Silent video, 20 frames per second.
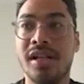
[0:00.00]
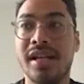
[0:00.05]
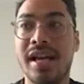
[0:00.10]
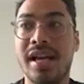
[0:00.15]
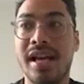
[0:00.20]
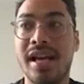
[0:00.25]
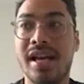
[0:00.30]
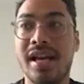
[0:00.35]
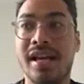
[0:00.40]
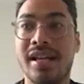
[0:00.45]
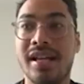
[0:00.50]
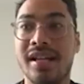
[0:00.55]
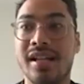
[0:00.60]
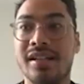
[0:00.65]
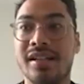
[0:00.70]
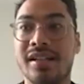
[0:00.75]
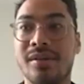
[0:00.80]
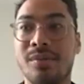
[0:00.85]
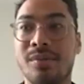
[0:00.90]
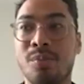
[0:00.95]

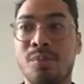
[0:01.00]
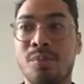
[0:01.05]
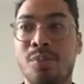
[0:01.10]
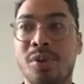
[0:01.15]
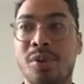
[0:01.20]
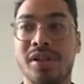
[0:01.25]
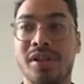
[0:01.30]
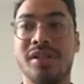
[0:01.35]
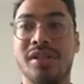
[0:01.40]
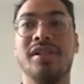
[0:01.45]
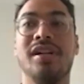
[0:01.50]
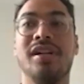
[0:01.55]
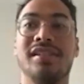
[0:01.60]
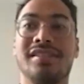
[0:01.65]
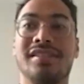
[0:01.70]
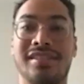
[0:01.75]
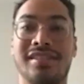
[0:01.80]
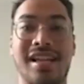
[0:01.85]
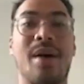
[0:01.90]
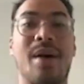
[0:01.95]
and put a
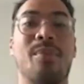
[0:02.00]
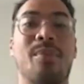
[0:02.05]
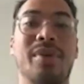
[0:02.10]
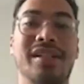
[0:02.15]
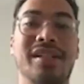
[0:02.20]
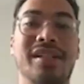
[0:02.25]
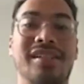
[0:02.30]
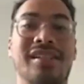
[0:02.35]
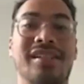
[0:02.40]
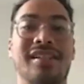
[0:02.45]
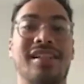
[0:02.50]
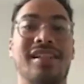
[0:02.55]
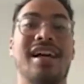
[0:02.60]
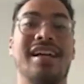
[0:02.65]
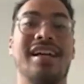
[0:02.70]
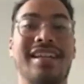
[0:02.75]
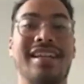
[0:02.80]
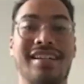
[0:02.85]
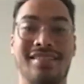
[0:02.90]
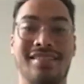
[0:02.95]
stamp, basically like
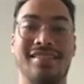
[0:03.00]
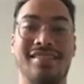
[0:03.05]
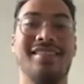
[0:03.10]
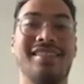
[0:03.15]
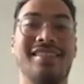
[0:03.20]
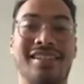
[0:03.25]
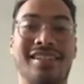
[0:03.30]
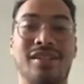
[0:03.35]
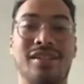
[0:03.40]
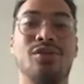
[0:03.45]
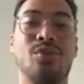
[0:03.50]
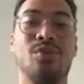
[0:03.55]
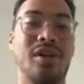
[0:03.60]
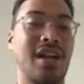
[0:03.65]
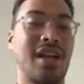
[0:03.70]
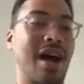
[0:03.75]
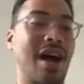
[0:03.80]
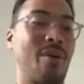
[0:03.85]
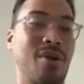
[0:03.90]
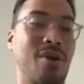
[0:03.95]
here's what
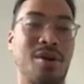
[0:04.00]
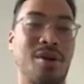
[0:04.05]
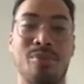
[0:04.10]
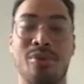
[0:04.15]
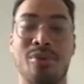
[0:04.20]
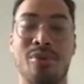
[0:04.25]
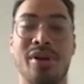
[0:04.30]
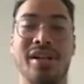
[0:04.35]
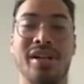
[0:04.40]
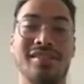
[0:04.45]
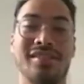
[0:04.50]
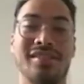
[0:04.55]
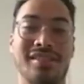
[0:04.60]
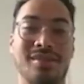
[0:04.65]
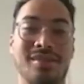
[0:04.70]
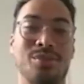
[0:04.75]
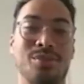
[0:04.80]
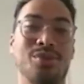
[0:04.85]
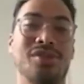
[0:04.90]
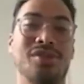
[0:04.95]
I want to bring to the
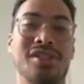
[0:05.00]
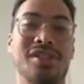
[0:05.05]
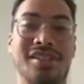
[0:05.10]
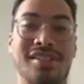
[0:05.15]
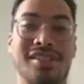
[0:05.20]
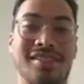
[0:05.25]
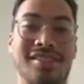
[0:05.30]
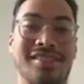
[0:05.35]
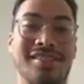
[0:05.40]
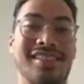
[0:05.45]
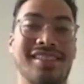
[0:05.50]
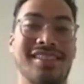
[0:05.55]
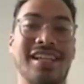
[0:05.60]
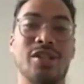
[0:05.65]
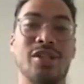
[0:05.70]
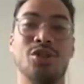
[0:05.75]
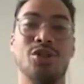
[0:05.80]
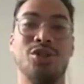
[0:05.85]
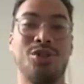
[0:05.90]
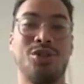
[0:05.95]
music
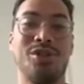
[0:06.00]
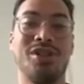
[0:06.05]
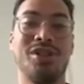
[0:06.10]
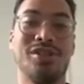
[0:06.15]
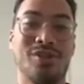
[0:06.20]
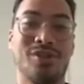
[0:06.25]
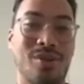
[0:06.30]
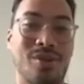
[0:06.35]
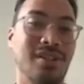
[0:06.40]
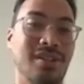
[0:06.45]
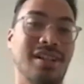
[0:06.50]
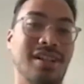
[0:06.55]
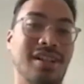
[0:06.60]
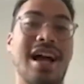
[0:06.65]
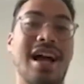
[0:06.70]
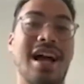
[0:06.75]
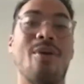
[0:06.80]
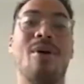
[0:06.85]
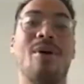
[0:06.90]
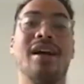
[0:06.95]
industry as a whole. Like
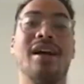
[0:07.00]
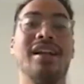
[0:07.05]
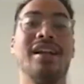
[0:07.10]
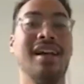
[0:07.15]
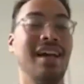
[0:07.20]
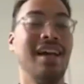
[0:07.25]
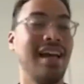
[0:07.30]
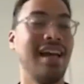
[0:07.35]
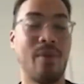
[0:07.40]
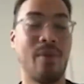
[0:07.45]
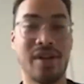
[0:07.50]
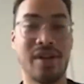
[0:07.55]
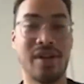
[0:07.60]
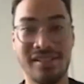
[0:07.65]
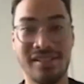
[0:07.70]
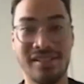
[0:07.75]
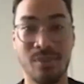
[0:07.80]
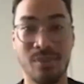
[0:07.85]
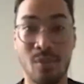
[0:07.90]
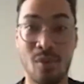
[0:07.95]
I want to
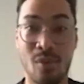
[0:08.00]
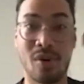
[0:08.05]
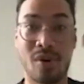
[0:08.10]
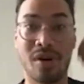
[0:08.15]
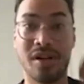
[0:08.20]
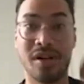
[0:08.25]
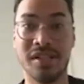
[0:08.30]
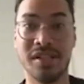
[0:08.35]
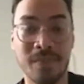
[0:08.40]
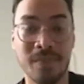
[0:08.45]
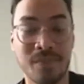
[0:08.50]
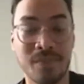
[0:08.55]
see more